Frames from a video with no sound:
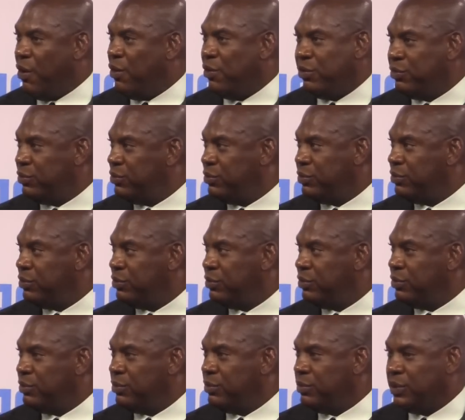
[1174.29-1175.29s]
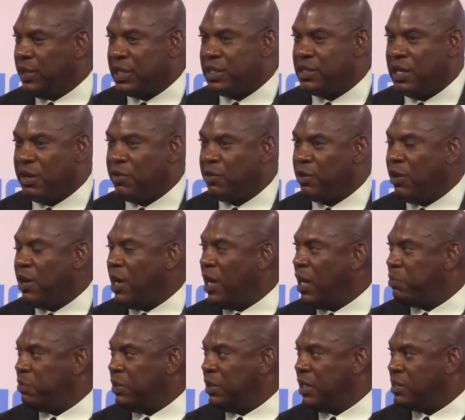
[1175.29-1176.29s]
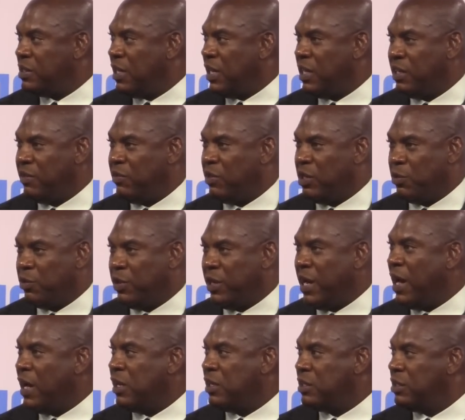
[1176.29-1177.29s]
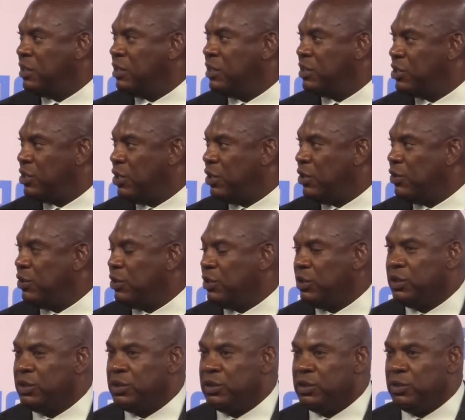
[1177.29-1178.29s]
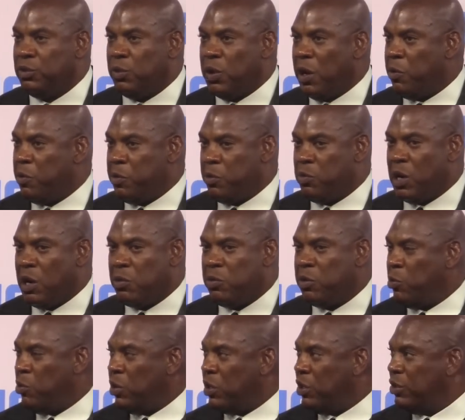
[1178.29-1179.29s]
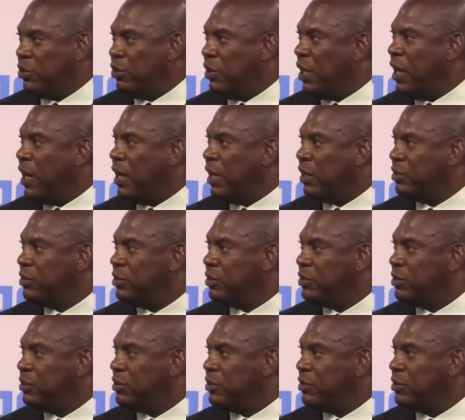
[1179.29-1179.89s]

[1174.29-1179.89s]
No. That's never going to happen. That's not even a reality. So why, why would we want to do that?